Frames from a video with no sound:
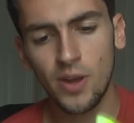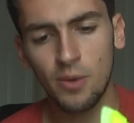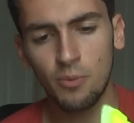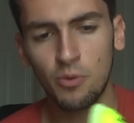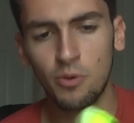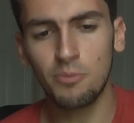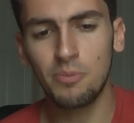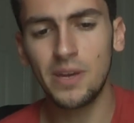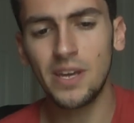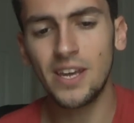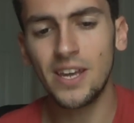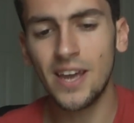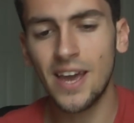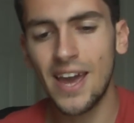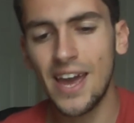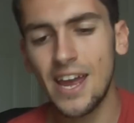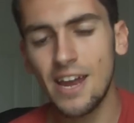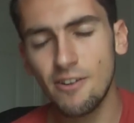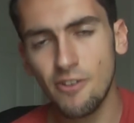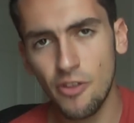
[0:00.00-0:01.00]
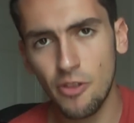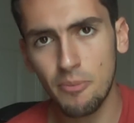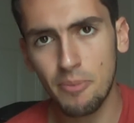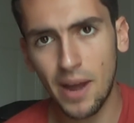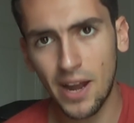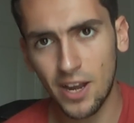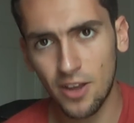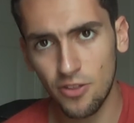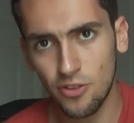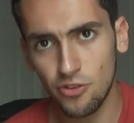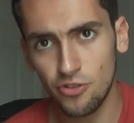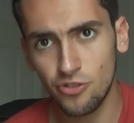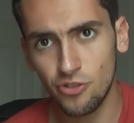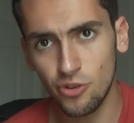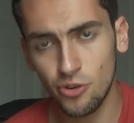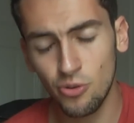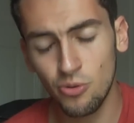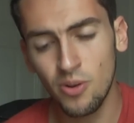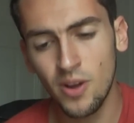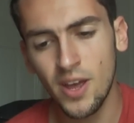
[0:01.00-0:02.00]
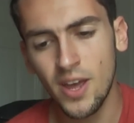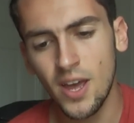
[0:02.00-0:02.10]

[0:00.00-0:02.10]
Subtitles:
it would be here at the back of the shoe.